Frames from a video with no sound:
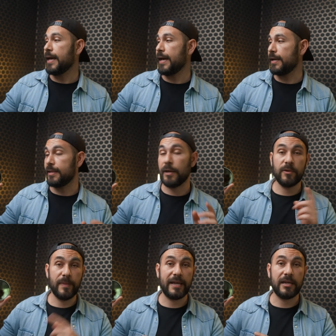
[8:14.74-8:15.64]
And I
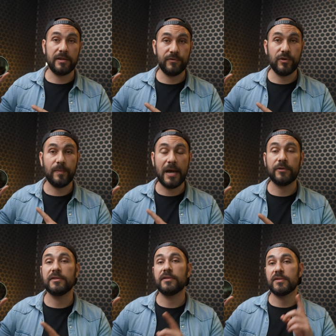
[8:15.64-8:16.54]
will make a review
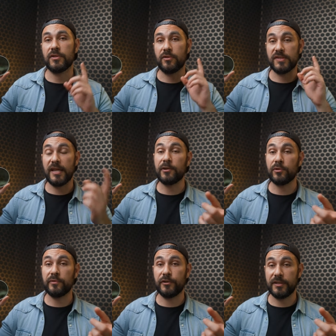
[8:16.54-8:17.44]
about it, so stay
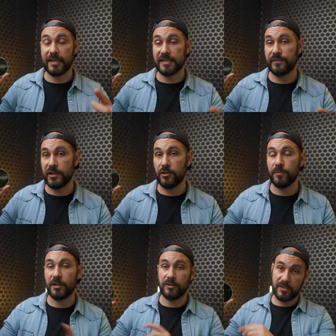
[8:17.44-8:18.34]
tuned for the next video,
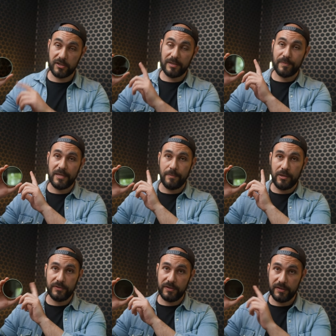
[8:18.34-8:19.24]
because it's gonna be
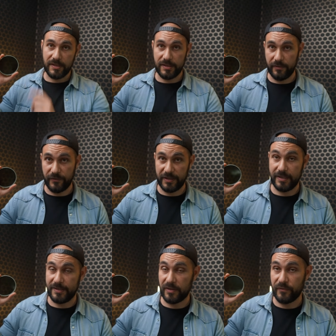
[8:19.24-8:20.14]
about this
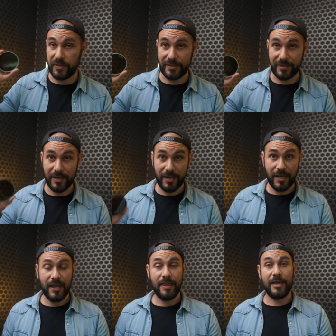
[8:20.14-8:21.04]
fantastic filter.
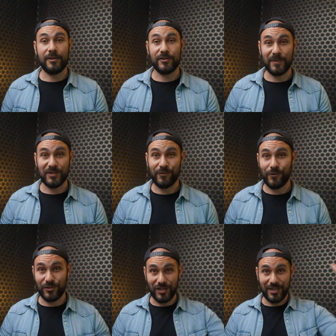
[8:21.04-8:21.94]
Thank you so much for
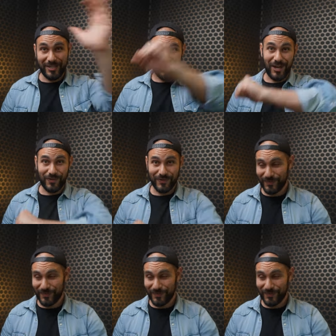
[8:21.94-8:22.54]
watching. Ciao.